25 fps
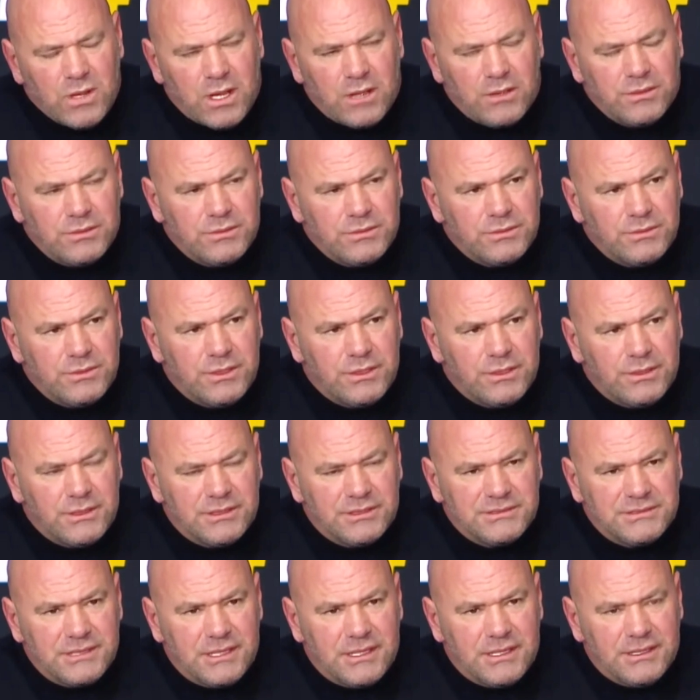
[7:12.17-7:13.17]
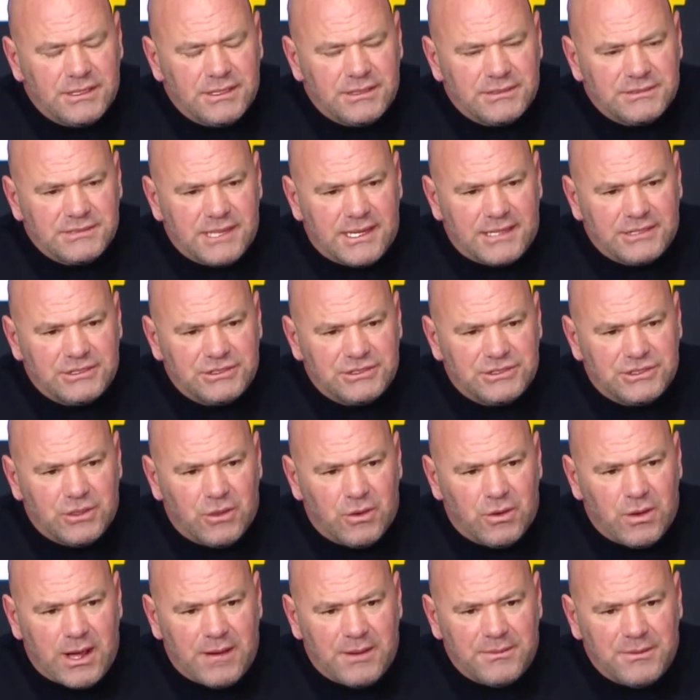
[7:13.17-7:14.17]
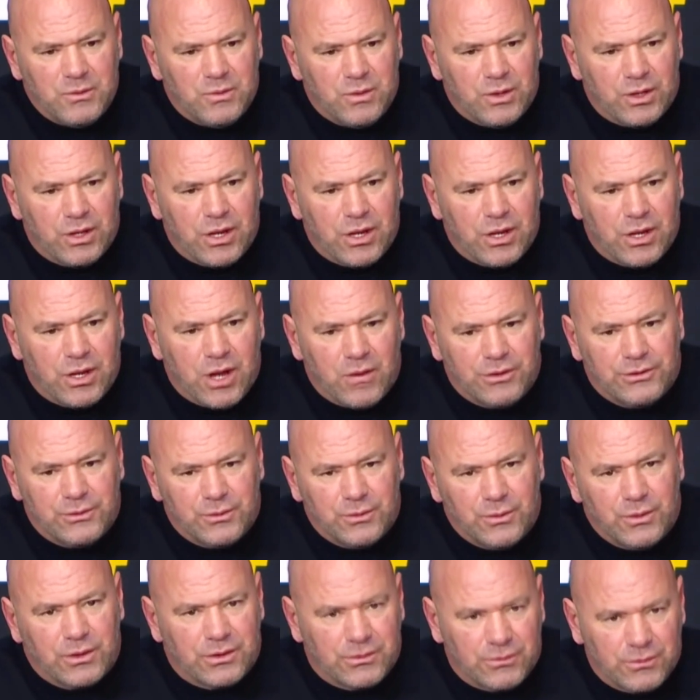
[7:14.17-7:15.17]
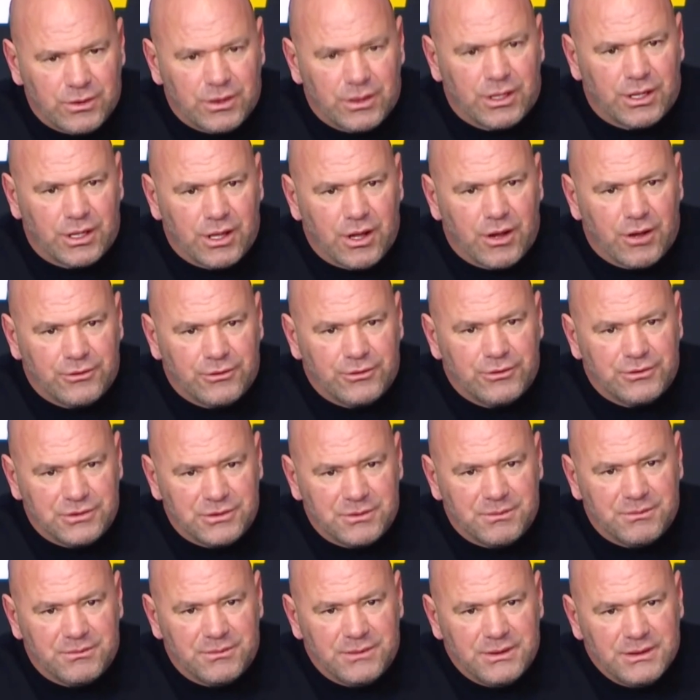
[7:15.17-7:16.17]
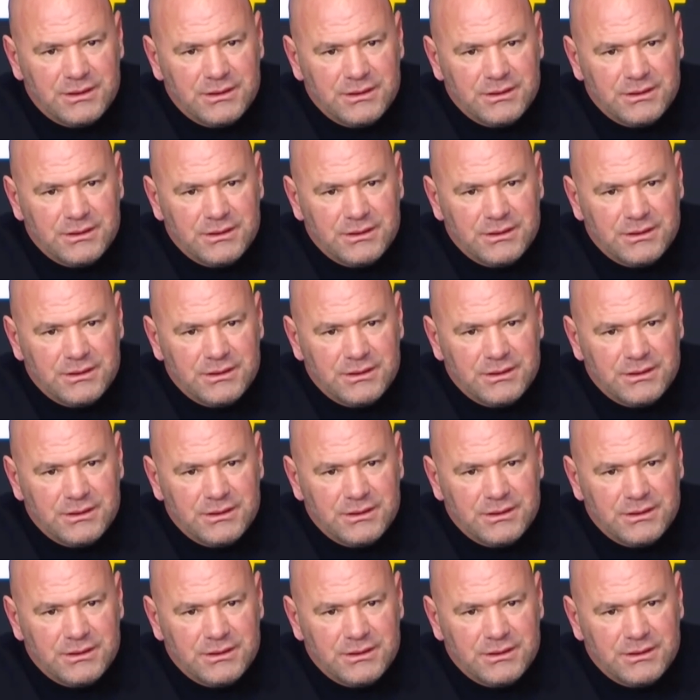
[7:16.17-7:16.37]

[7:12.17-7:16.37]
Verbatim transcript: Well, it's it's not just you. I mean, we're going through. We're, we're going to go through some